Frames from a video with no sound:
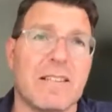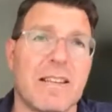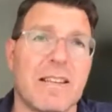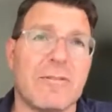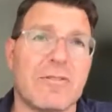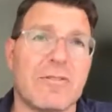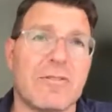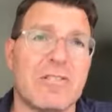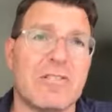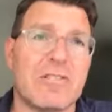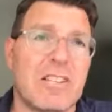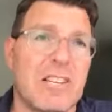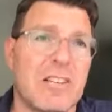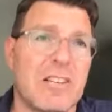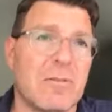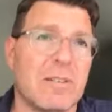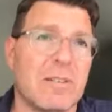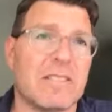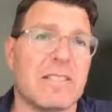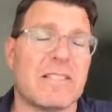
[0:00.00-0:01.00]
They were
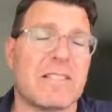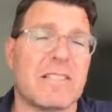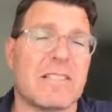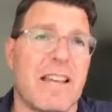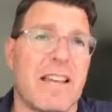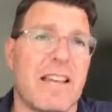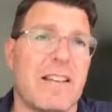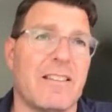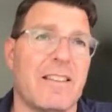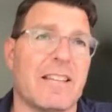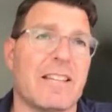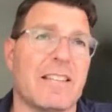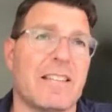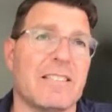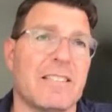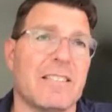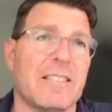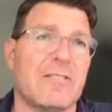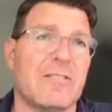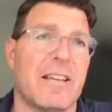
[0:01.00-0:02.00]
continuing to scale. They
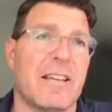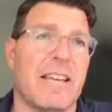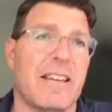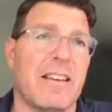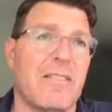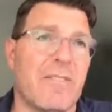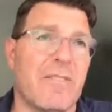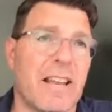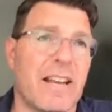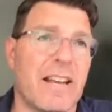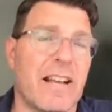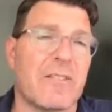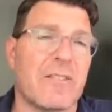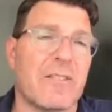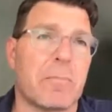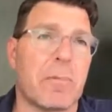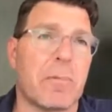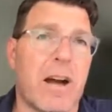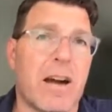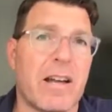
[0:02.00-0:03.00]
continue to innovate on
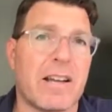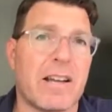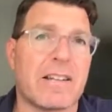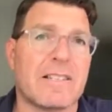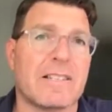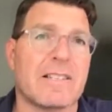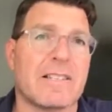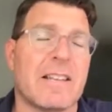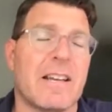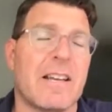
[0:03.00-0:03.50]
their products.